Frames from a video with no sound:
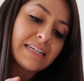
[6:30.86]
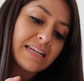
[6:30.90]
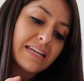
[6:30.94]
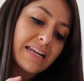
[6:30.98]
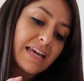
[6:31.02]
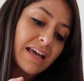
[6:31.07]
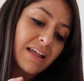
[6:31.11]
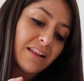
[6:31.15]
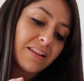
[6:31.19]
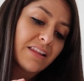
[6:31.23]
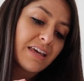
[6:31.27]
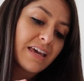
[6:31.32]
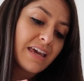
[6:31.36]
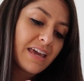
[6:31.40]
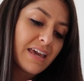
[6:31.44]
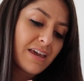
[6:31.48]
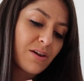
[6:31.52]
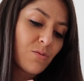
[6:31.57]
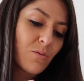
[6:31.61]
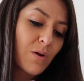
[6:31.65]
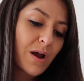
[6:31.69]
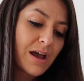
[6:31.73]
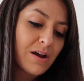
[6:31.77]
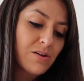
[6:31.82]
in
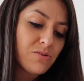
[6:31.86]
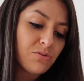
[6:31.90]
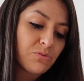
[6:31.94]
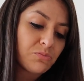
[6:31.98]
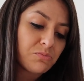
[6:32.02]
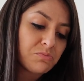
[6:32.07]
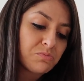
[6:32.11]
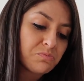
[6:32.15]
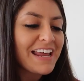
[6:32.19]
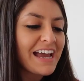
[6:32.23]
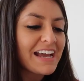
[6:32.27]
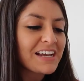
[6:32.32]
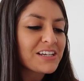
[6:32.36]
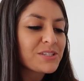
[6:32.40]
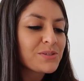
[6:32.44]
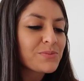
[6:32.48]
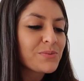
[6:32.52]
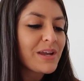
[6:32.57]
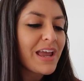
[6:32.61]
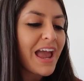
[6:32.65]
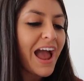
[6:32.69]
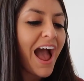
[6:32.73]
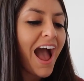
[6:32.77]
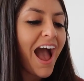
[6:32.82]
LA, wow. Next
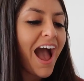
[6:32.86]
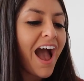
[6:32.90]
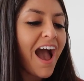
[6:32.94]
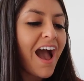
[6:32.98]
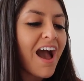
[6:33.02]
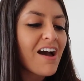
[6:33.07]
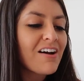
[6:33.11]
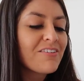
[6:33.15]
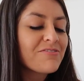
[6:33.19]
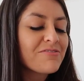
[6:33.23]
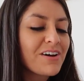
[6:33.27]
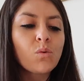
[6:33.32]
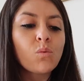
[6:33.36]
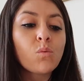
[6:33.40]
we have